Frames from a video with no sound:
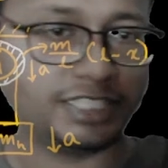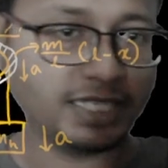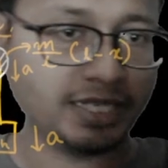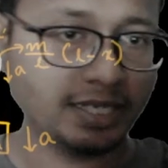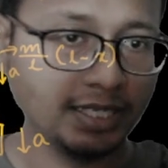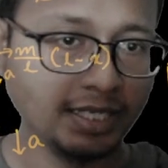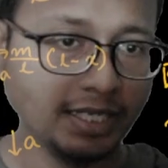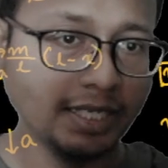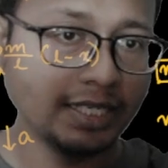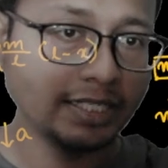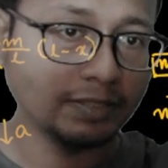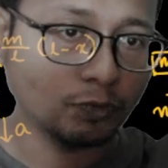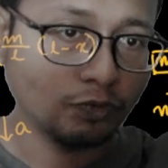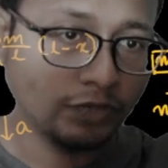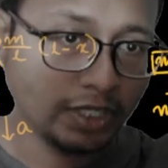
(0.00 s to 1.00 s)
chain
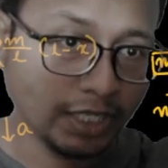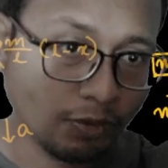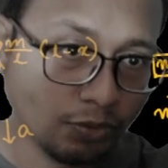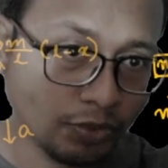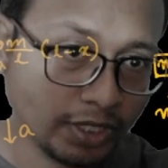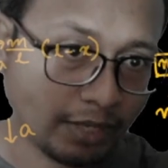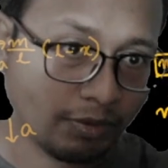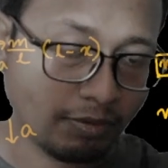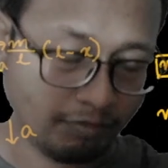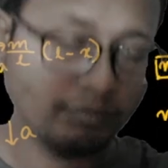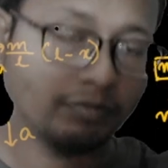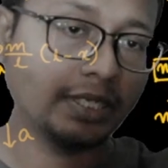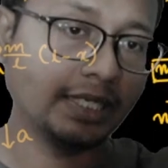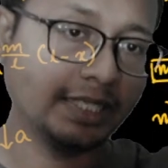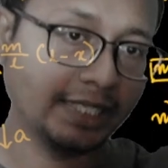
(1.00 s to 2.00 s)
is moving down with an
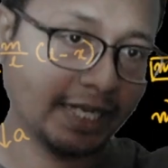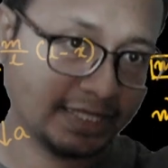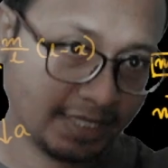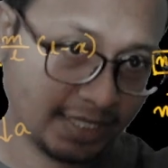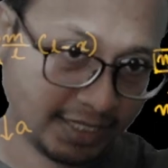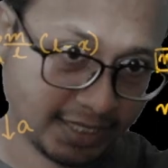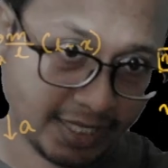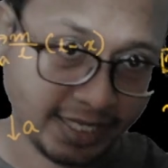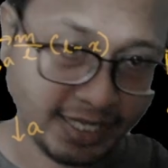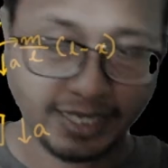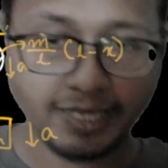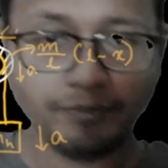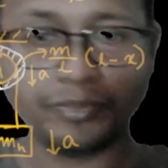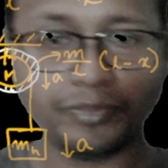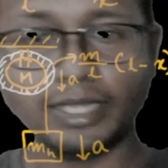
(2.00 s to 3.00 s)
linear acceleration
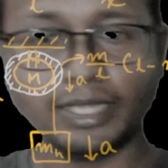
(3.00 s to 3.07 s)
a,